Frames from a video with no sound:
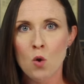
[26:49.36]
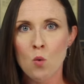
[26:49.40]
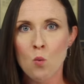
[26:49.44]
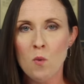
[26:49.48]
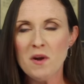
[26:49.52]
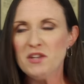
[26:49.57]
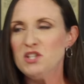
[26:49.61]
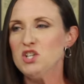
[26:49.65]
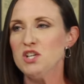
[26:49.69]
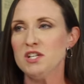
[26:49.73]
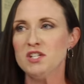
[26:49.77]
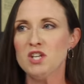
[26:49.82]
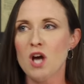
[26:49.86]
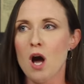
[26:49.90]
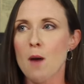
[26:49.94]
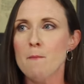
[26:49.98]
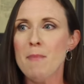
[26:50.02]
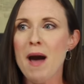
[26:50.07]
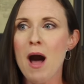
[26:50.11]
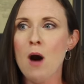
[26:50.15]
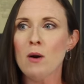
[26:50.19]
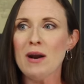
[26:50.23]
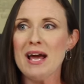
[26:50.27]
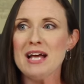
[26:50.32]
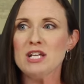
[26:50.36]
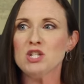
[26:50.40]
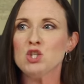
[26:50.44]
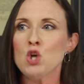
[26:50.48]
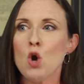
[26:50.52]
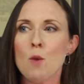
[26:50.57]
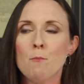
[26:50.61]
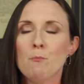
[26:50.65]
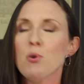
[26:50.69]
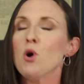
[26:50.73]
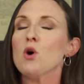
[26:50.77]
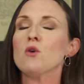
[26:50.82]
which is about as
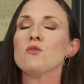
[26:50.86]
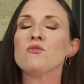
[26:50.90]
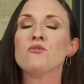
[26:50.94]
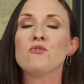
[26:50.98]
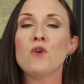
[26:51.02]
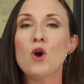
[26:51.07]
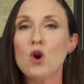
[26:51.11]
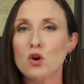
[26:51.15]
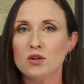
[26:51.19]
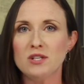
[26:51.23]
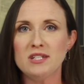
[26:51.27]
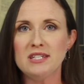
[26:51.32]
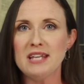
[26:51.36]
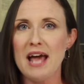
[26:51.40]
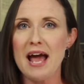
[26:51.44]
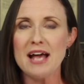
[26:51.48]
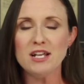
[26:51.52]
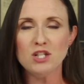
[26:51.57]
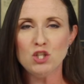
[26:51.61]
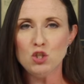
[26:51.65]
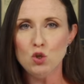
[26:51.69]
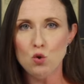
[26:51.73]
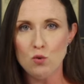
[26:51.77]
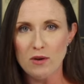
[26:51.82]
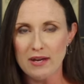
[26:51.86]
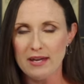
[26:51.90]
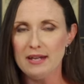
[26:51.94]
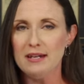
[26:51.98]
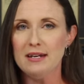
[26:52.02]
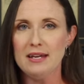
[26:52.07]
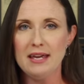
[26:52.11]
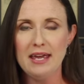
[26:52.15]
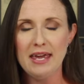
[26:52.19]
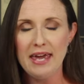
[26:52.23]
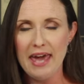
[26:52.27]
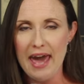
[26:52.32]
perverse as you
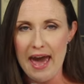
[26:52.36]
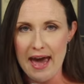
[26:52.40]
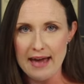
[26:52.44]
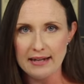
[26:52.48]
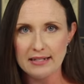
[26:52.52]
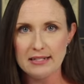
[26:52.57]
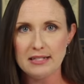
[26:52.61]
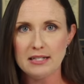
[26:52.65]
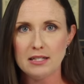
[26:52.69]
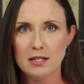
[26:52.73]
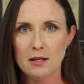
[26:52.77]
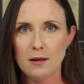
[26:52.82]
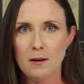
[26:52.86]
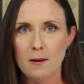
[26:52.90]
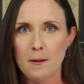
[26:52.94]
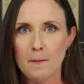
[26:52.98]
can get.